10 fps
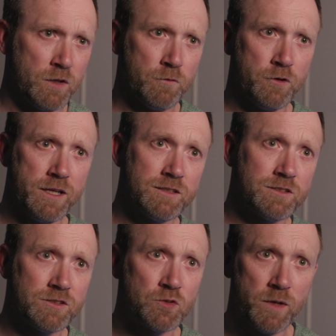For
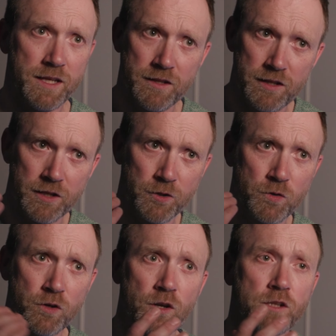instance, when a little
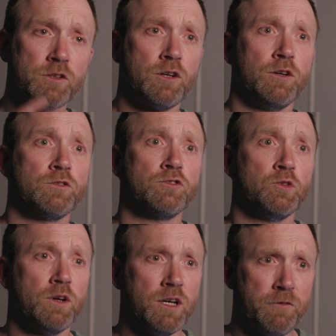clot goes
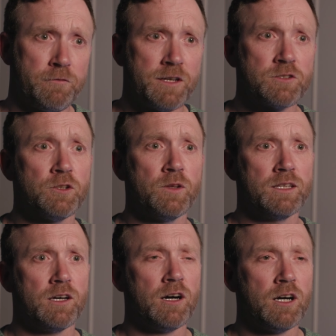to a vessel
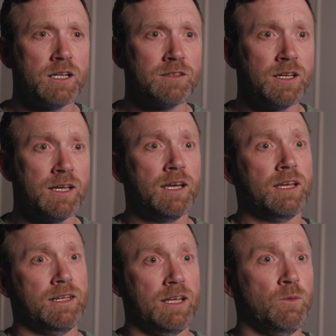in the heart,
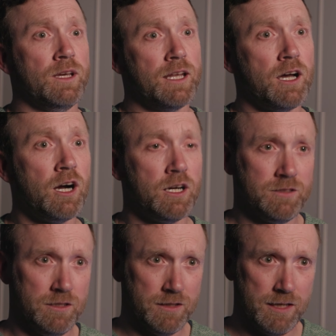then we get a
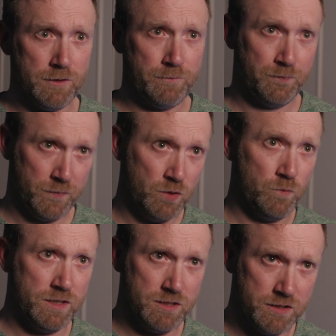heart attack,
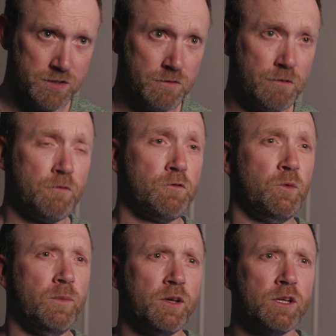which is
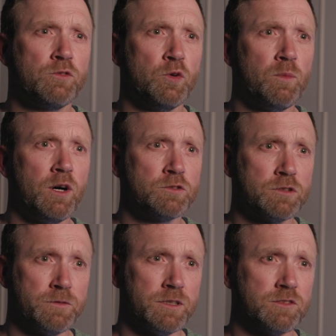familiar to most
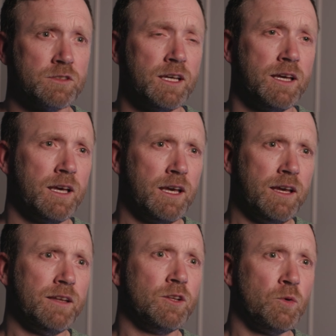of us.
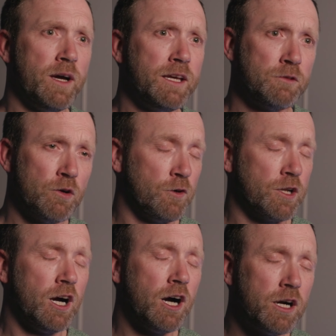And the way for
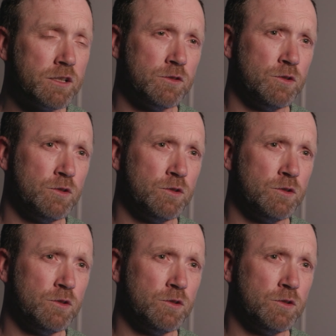the heart